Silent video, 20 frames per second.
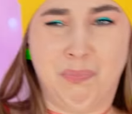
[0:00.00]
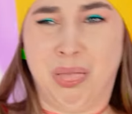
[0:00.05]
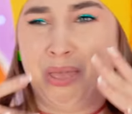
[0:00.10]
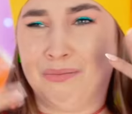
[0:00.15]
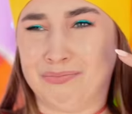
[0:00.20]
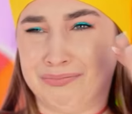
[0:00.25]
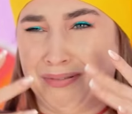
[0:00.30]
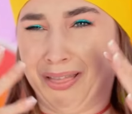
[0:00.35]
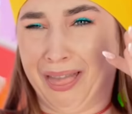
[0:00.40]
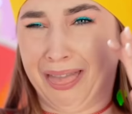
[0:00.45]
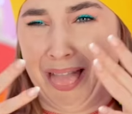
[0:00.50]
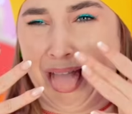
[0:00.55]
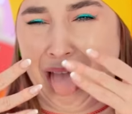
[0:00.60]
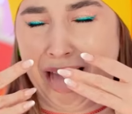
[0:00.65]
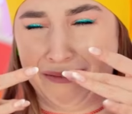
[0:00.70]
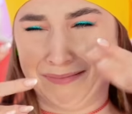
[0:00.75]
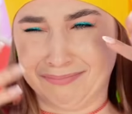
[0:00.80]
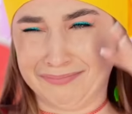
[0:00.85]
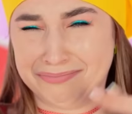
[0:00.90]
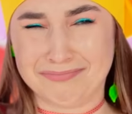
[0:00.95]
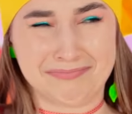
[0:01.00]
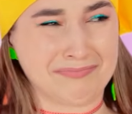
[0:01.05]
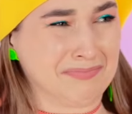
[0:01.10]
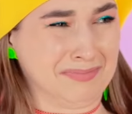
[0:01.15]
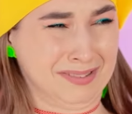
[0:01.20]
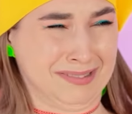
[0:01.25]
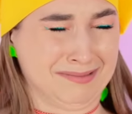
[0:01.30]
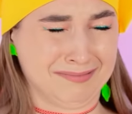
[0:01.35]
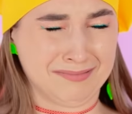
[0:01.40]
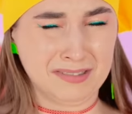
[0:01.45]
Gross!
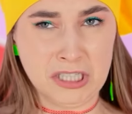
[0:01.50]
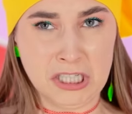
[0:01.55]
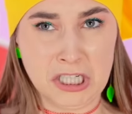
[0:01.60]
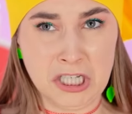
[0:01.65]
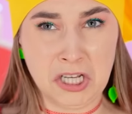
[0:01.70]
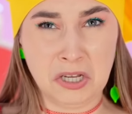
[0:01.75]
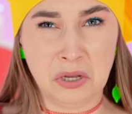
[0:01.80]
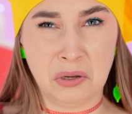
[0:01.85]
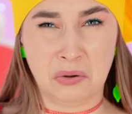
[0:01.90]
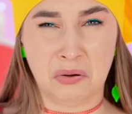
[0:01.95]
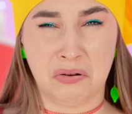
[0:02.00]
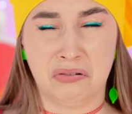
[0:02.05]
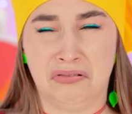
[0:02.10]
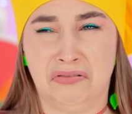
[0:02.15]
Is yours any